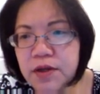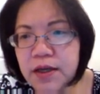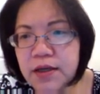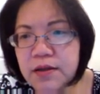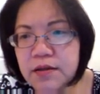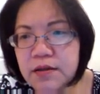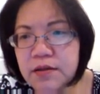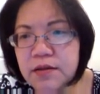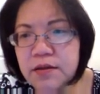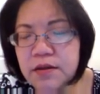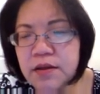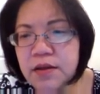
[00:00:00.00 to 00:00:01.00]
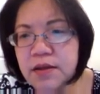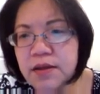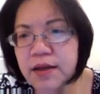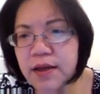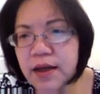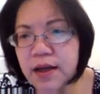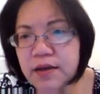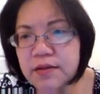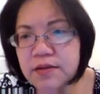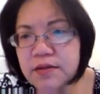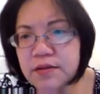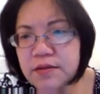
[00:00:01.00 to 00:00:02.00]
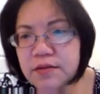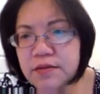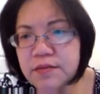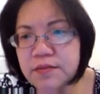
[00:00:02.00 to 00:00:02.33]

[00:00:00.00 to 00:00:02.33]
okay? Like x.